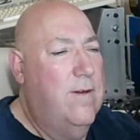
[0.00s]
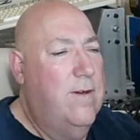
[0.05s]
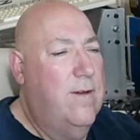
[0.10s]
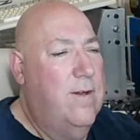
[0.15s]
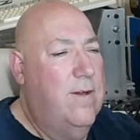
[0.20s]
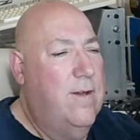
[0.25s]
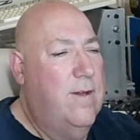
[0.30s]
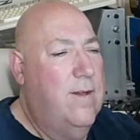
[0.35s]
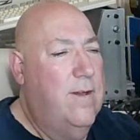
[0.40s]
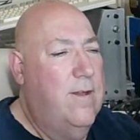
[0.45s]

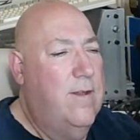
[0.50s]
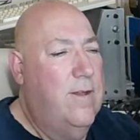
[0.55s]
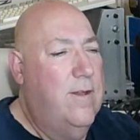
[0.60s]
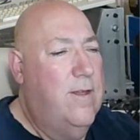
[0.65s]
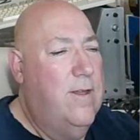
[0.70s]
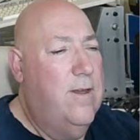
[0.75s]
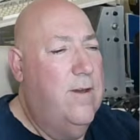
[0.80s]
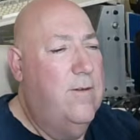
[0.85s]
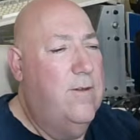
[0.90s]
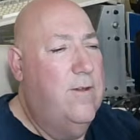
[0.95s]
The
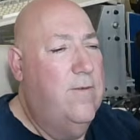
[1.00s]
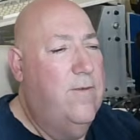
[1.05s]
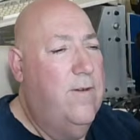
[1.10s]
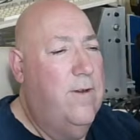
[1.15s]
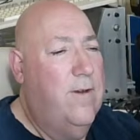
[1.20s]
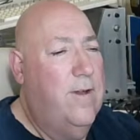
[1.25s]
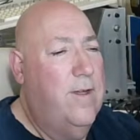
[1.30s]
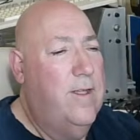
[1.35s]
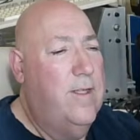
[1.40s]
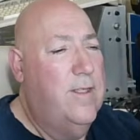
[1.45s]
code
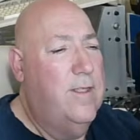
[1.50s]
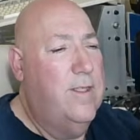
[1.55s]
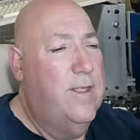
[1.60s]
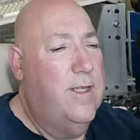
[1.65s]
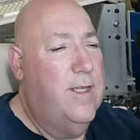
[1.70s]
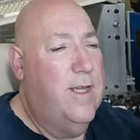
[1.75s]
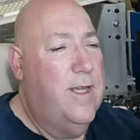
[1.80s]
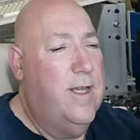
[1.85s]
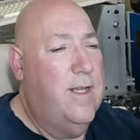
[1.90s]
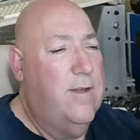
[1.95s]
defines the
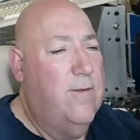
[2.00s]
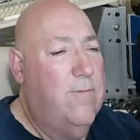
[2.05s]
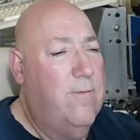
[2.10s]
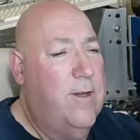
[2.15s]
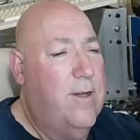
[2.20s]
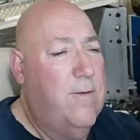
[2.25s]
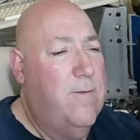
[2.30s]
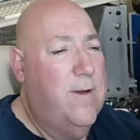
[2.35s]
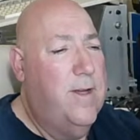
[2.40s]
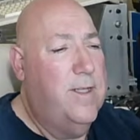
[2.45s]
GET
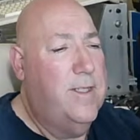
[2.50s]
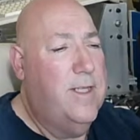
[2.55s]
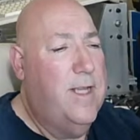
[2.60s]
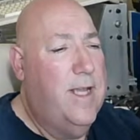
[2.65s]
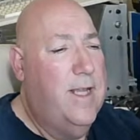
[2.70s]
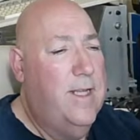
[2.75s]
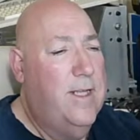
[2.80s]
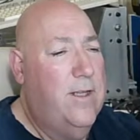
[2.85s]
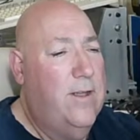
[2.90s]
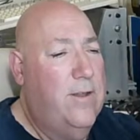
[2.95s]
request
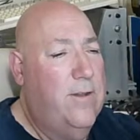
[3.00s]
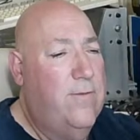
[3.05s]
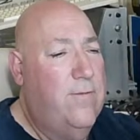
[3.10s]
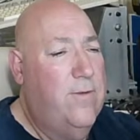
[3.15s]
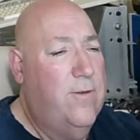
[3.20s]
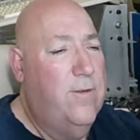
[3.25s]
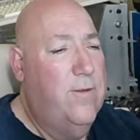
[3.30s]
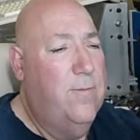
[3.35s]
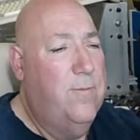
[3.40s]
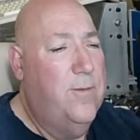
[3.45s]
handler for
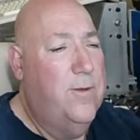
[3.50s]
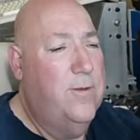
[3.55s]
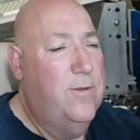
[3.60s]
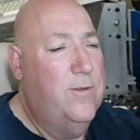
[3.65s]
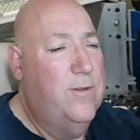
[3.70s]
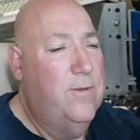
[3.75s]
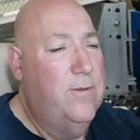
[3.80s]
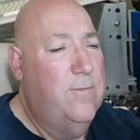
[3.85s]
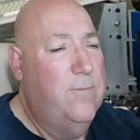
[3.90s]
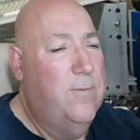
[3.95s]
the
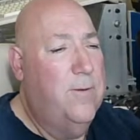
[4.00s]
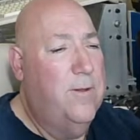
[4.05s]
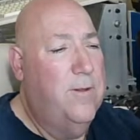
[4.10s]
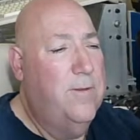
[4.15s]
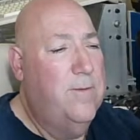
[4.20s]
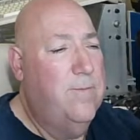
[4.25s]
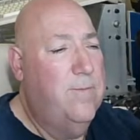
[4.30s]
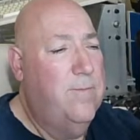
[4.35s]
button 1.